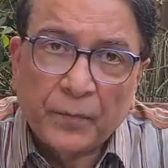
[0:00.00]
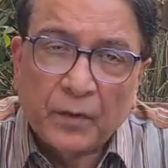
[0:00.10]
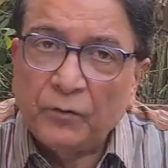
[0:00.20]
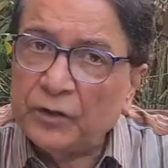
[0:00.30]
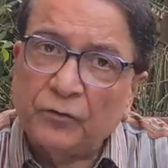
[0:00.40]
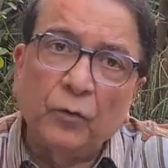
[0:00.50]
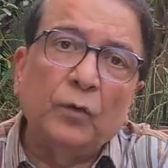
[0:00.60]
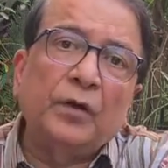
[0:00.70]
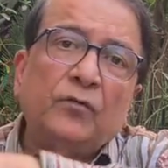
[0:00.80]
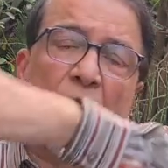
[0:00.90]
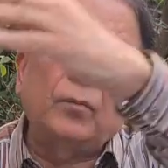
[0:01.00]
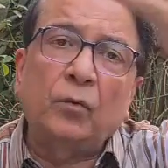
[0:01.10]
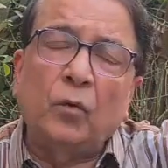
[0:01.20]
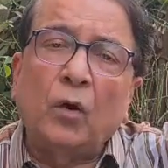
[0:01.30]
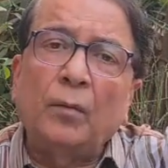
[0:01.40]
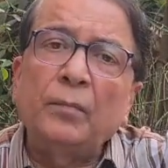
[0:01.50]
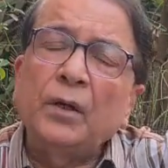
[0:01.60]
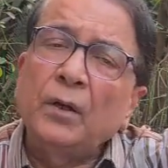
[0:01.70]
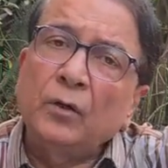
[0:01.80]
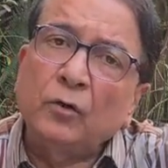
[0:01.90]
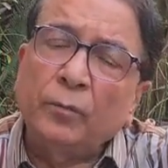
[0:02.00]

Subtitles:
which flew in from Guam to